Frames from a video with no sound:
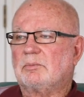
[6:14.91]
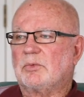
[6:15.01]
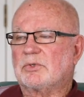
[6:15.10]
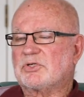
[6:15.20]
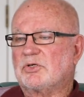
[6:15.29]

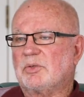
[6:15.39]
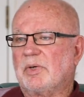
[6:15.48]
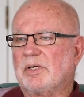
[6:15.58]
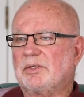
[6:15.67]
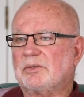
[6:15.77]
not so
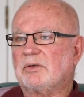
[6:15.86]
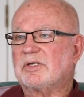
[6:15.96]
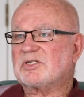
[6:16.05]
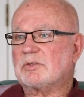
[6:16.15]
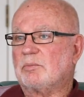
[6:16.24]
demanding,
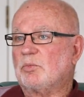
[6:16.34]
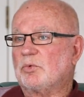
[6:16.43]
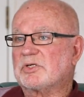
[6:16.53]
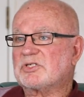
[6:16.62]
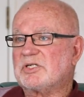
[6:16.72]
I'm
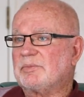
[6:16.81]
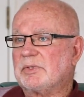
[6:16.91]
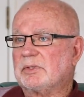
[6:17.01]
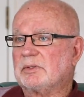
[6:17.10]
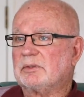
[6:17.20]
more
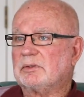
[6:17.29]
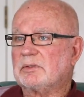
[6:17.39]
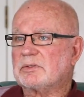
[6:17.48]
accepting.